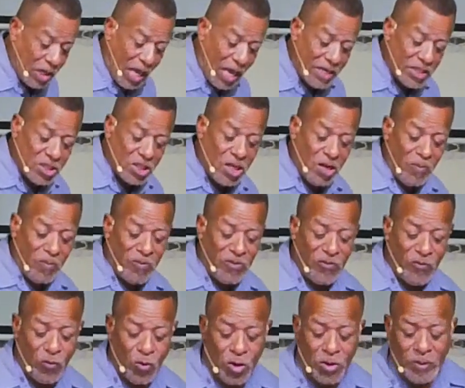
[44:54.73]
gladness. Come
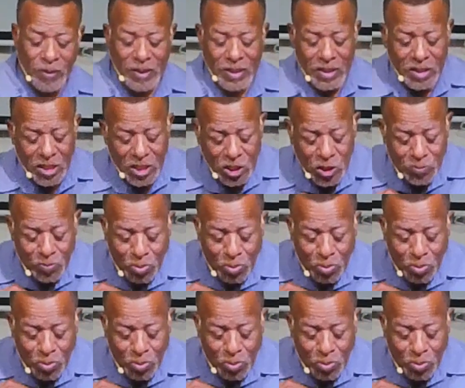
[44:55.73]
before his